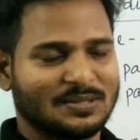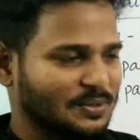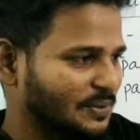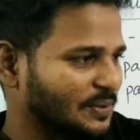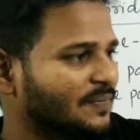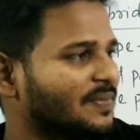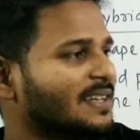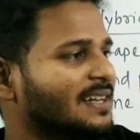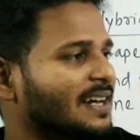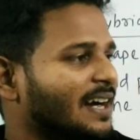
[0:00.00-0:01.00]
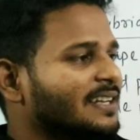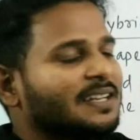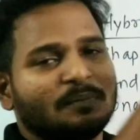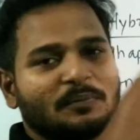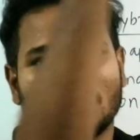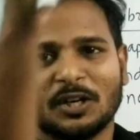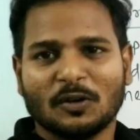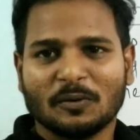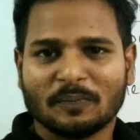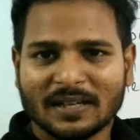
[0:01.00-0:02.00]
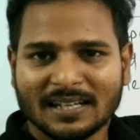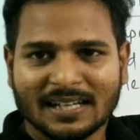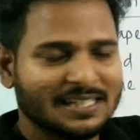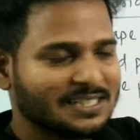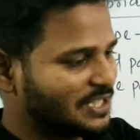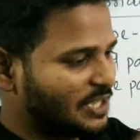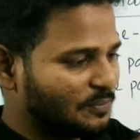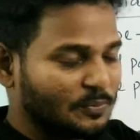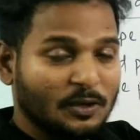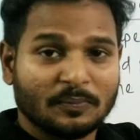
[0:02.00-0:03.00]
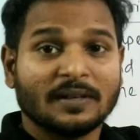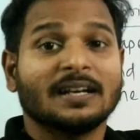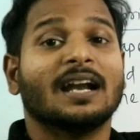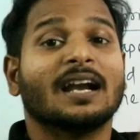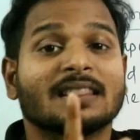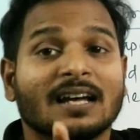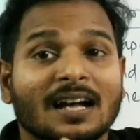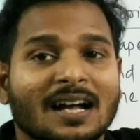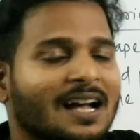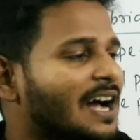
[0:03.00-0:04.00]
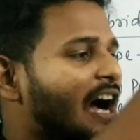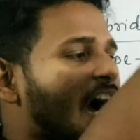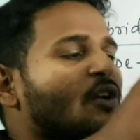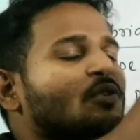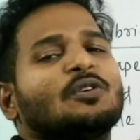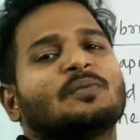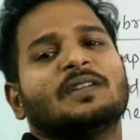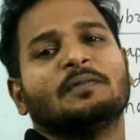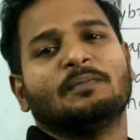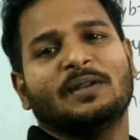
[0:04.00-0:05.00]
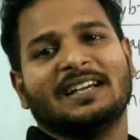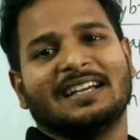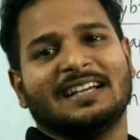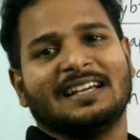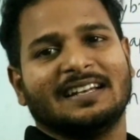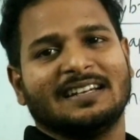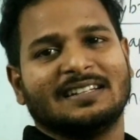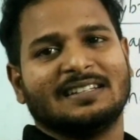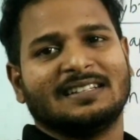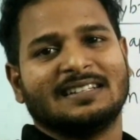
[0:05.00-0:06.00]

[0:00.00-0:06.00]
So I put a lone pair instead of bond pair at the out of the plane.